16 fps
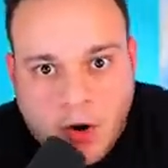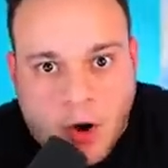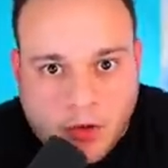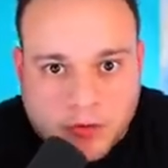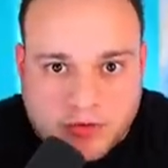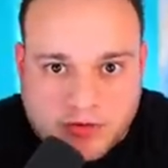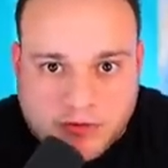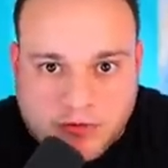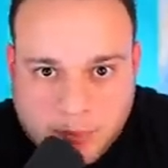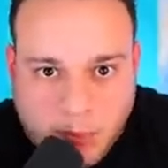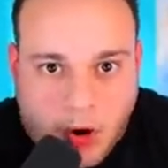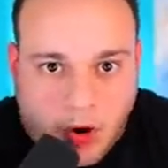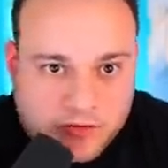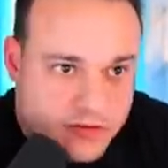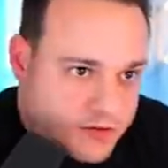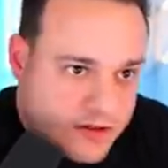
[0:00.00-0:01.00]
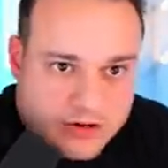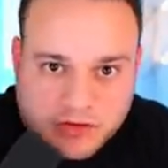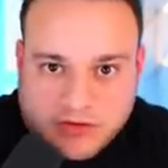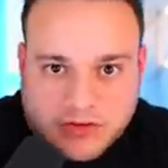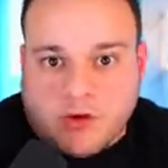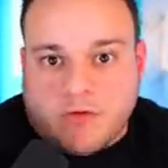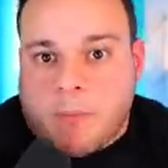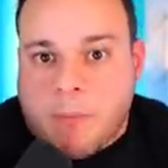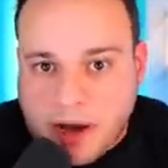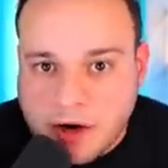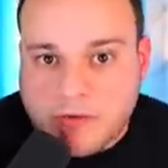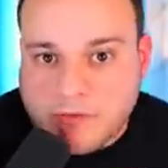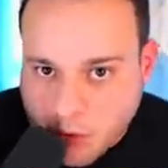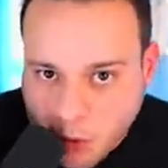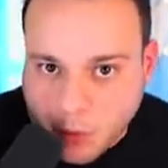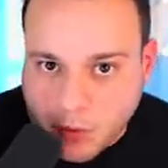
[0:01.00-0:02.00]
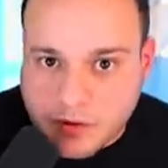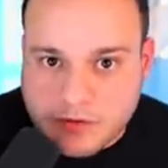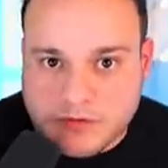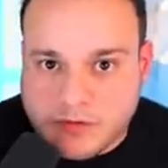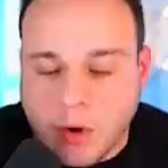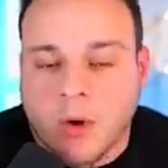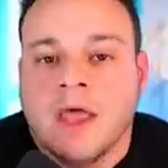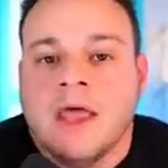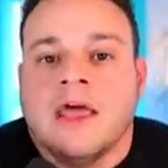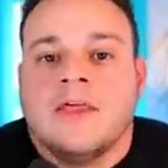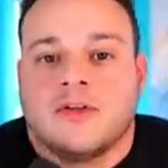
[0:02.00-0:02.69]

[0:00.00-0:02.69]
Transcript: hear all those different parts it's not just like a repetitive chorus so